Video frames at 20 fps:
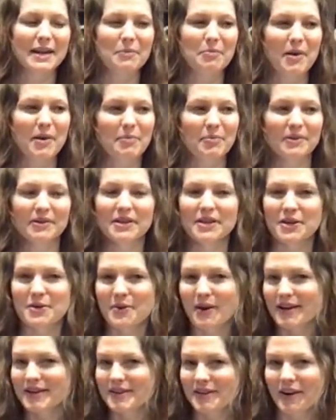people in the
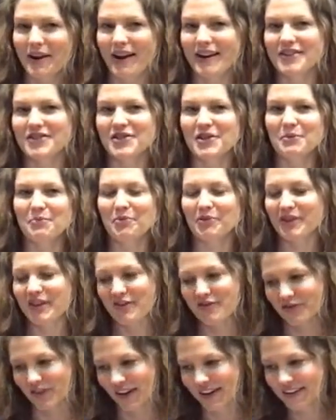U.S. are actually pretty
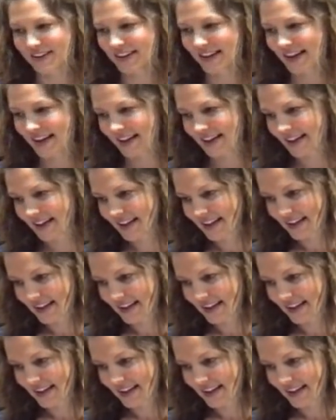friendly.